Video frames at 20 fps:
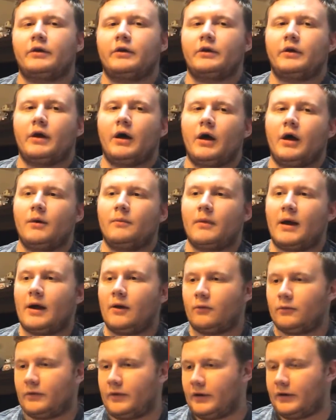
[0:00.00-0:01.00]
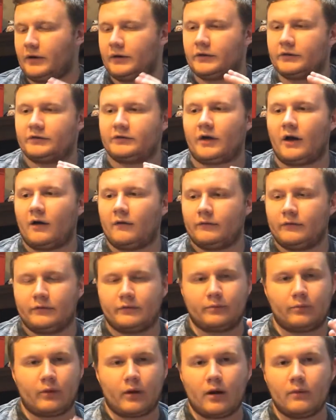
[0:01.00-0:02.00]
how are they going to solve this
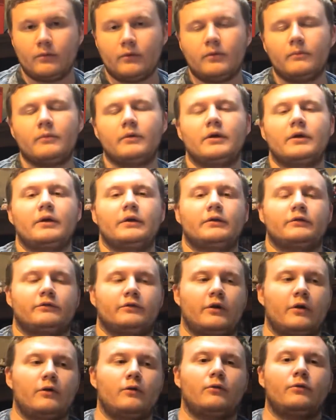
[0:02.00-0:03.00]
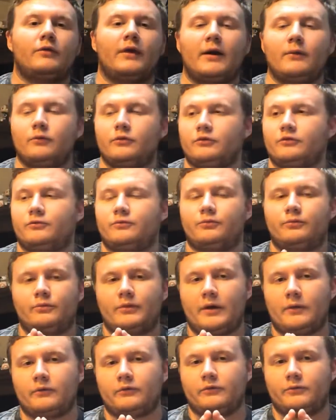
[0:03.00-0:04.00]
problem. So that was
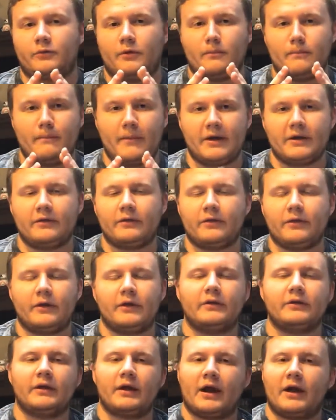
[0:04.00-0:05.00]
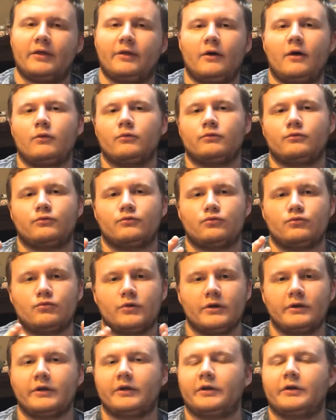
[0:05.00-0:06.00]
the main thing that I thought was
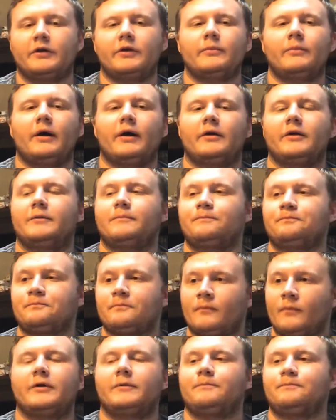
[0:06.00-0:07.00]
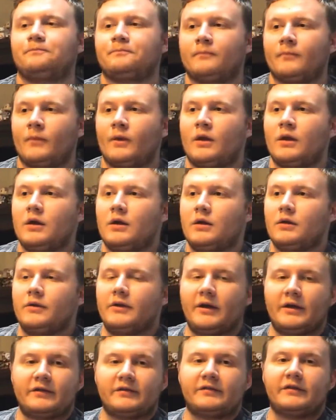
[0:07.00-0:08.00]
really good about it. The
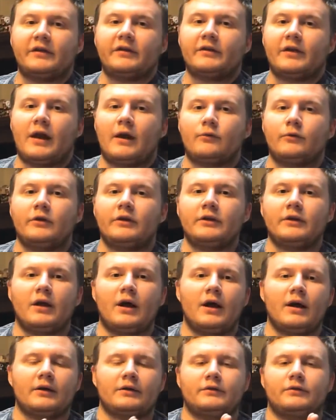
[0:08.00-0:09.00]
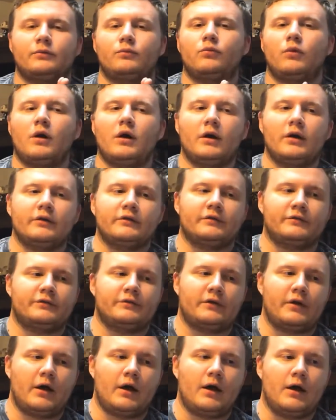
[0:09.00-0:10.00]
next thing that I really liked
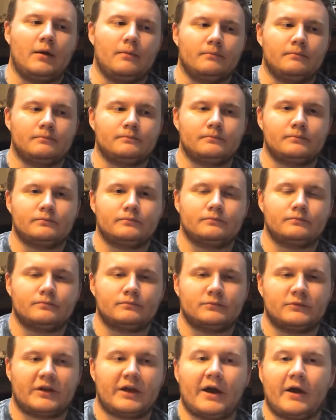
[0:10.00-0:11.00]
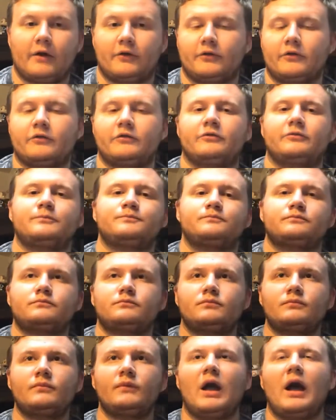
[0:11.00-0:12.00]
was the characters.
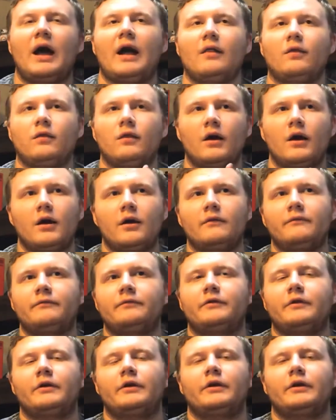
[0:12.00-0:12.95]
I loved